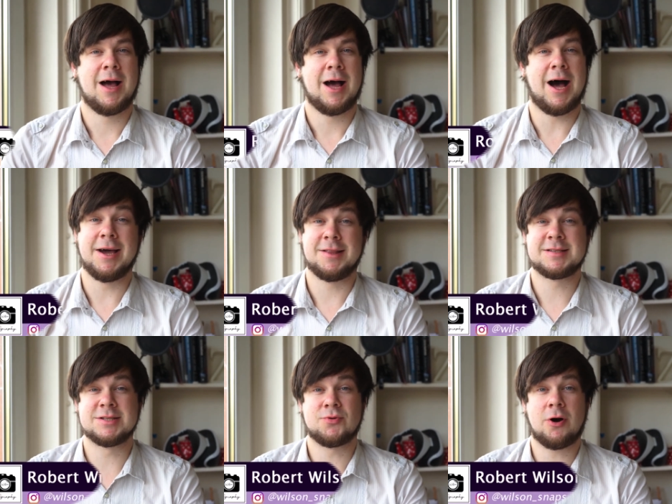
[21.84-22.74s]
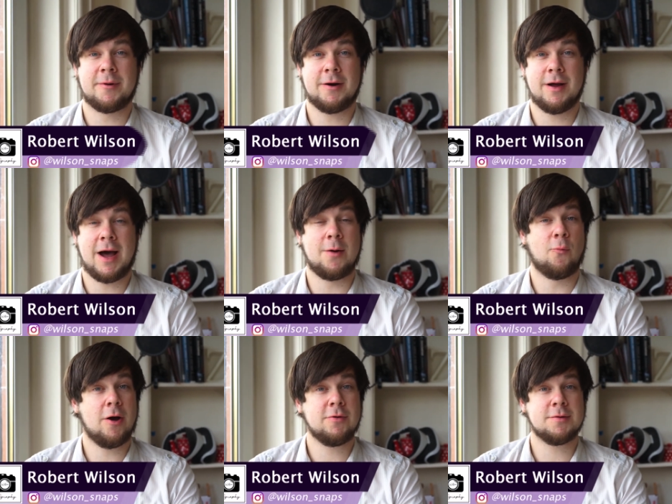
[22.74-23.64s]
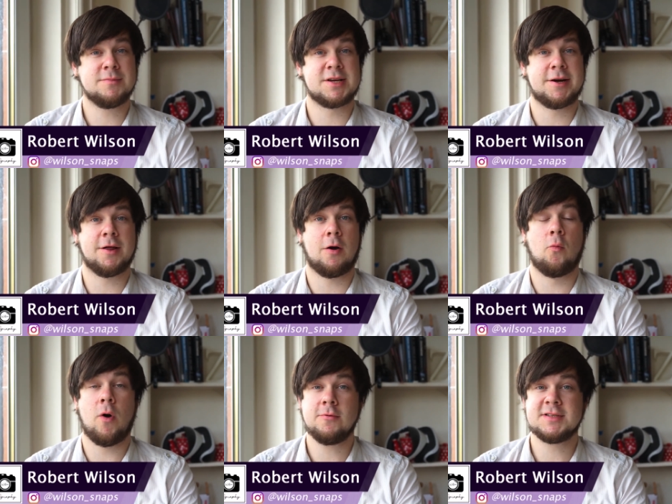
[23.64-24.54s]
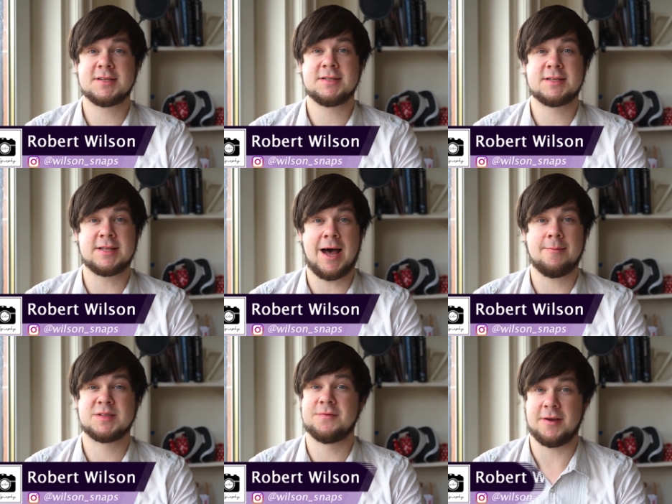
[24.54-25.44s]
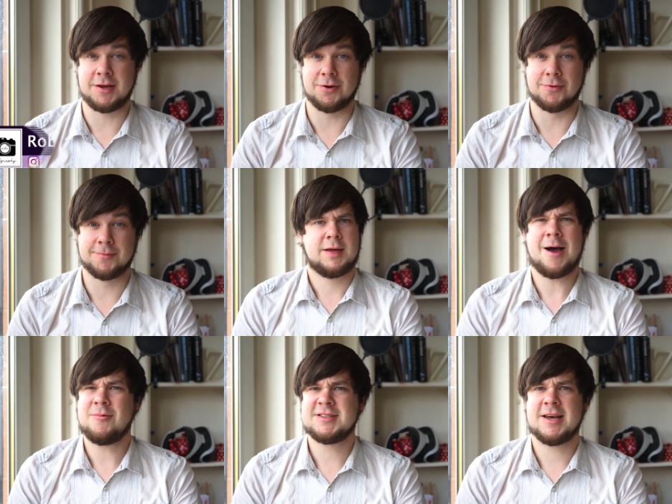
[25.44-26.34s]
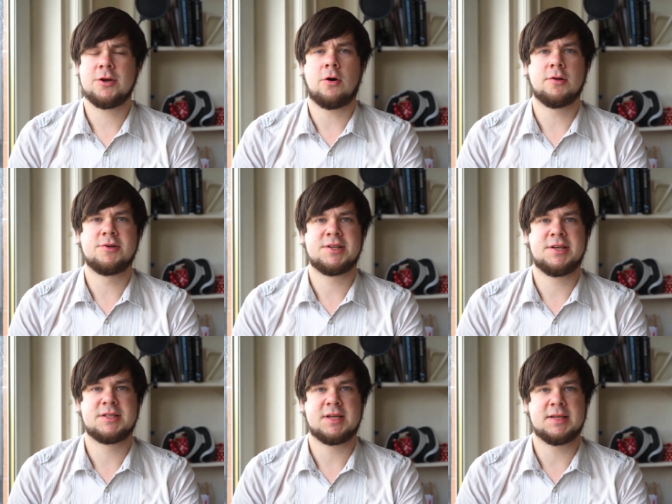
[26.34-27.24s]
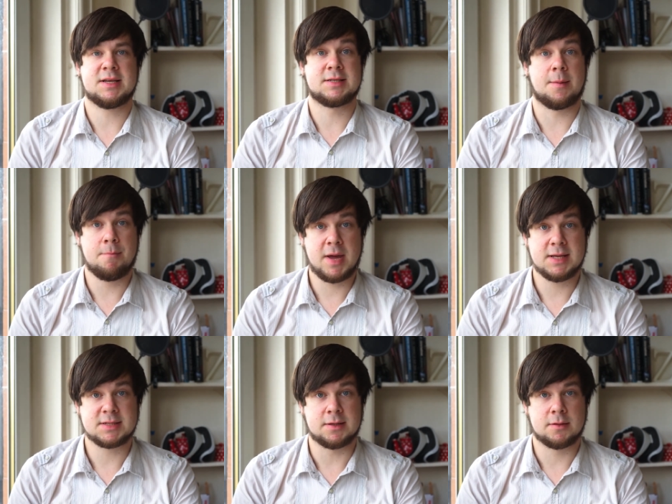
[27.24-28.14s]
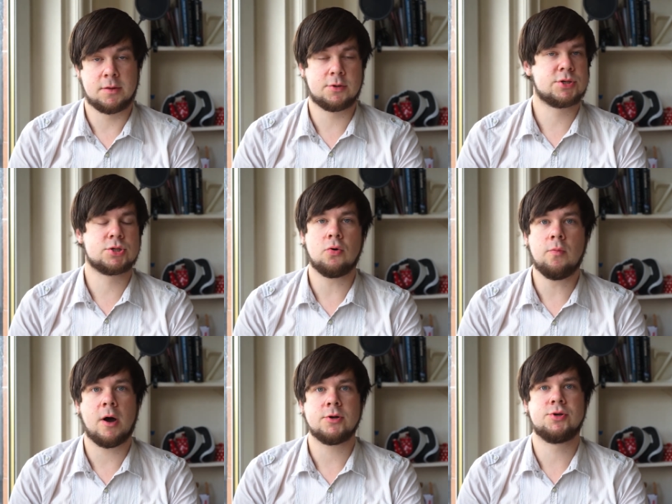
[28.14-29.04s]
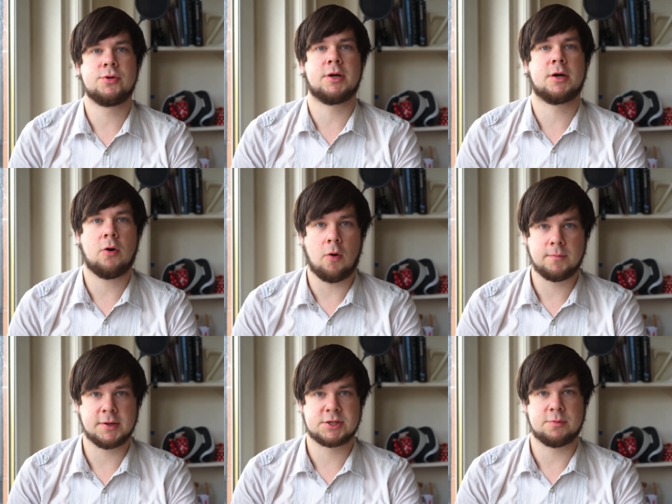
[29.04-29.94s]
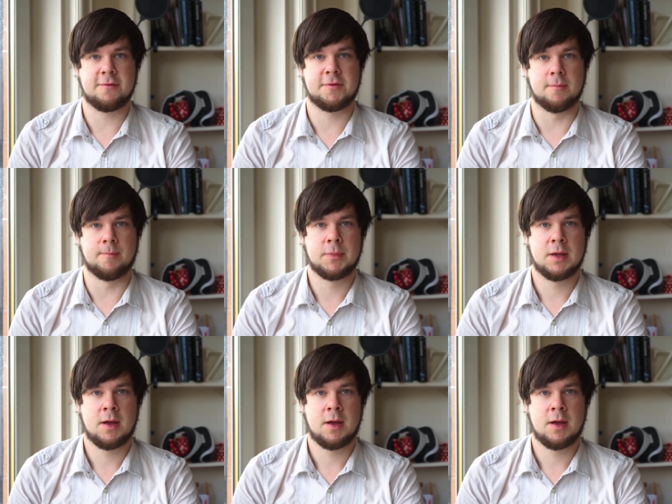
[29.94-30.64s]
Hi, this is Robert and welcome to another Wilson Snaps video. Camera technology these days is amazing. There's so much you can accomplish with them,